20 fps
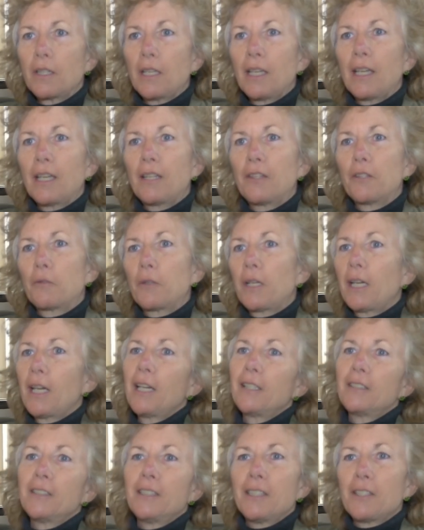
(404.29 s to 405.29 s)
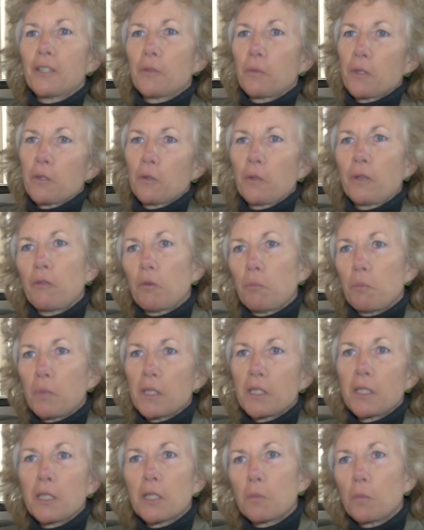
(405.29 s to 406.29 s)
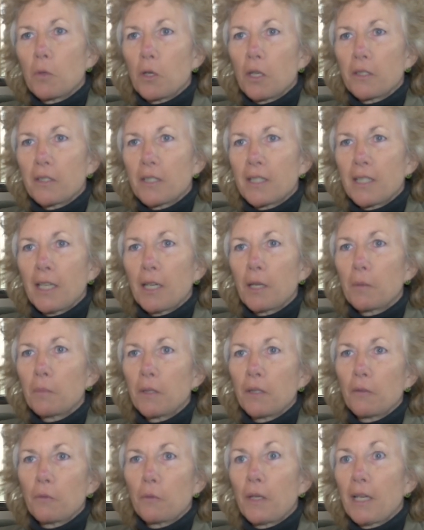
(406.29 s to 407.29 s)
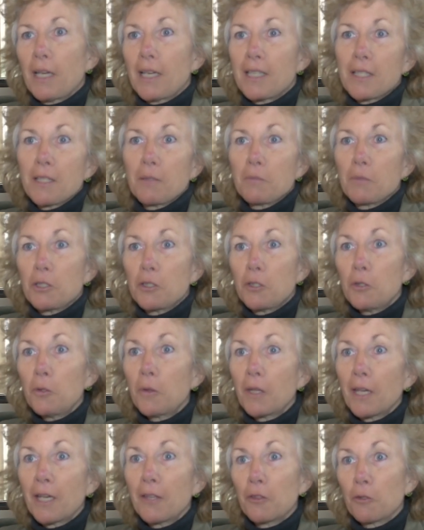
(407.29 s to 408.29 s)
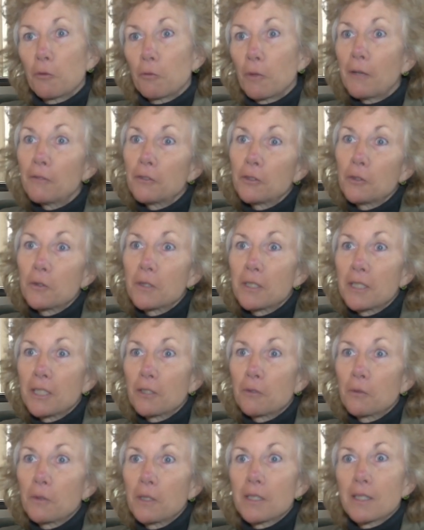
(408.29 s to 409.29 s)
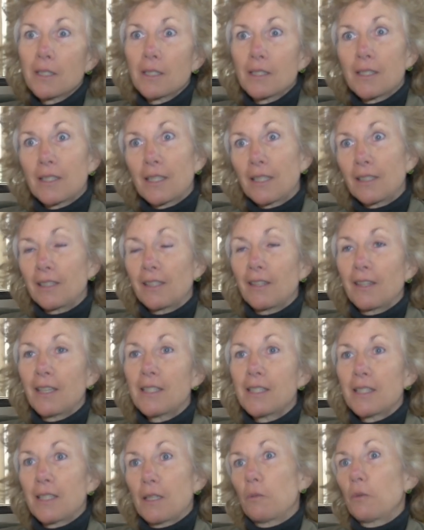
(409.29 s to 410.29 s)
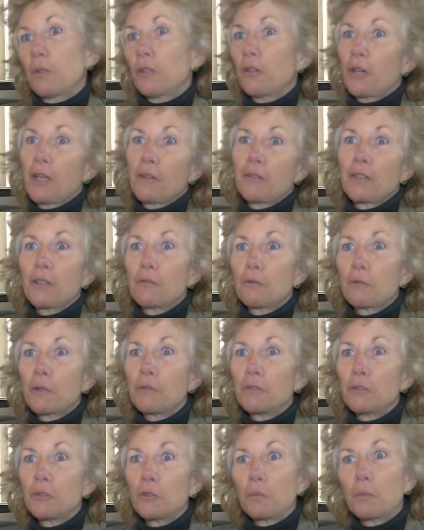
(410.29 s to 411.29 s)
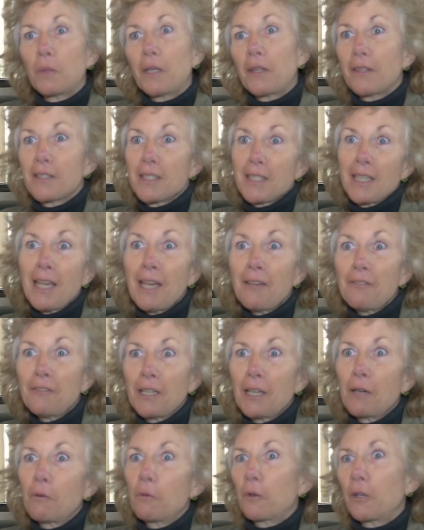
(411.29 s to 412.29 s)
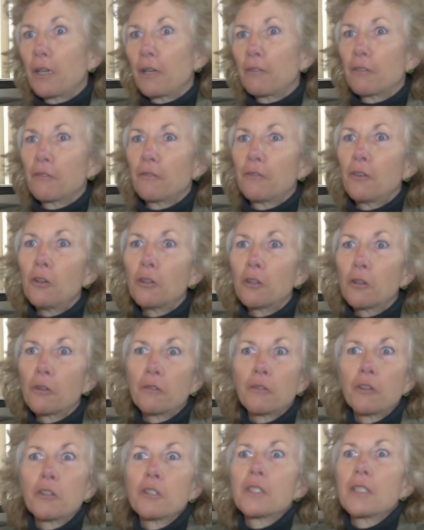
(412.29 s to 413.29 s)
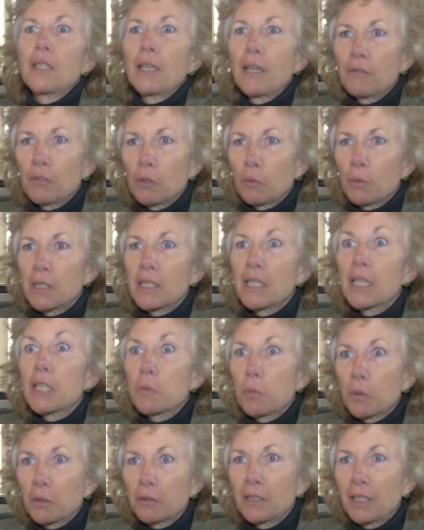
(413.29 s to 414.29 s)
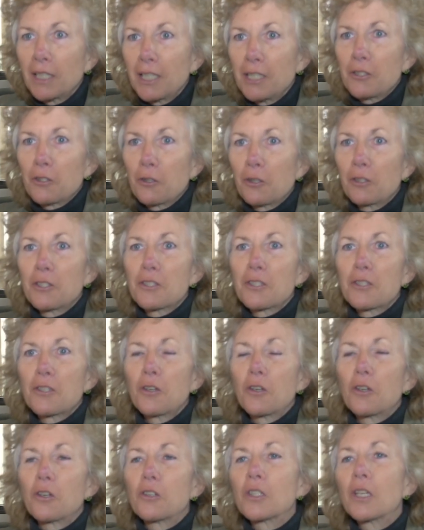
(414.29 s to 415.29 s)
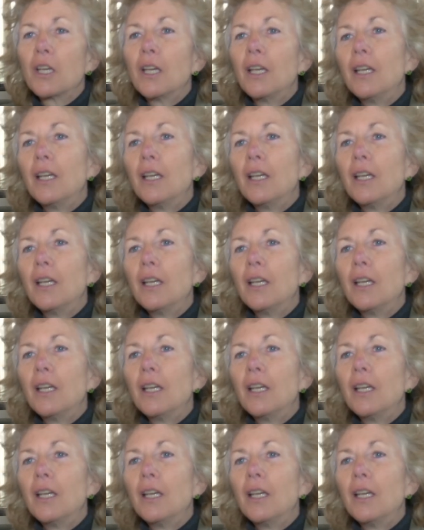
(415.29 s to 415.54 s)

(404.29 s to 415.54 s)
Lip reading: And the reality is we sort of have a business model set up, and if we ask them to do that and their revenues decrease, then suddenly they say we don't have enough revenue to pay the staff now. We're going to have to furlough the very staff that we desperately need during the surge.